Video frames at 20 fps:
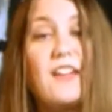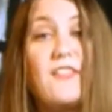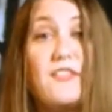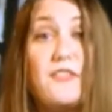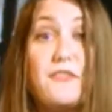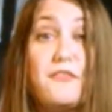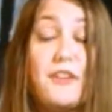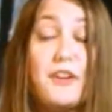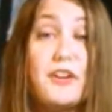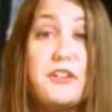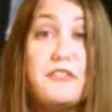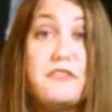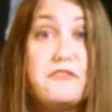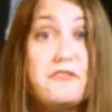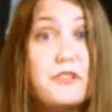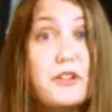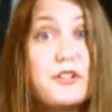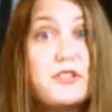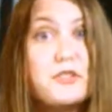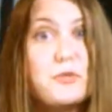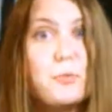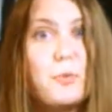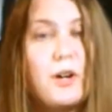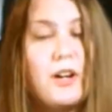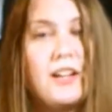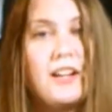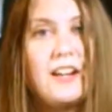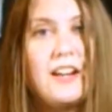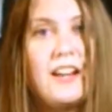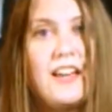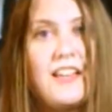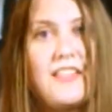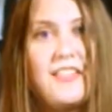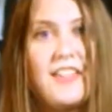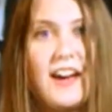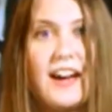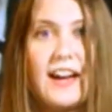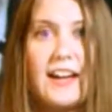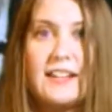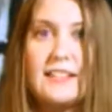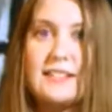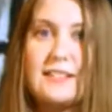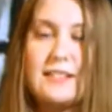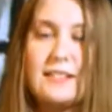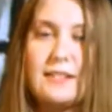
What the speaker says: and the very first one that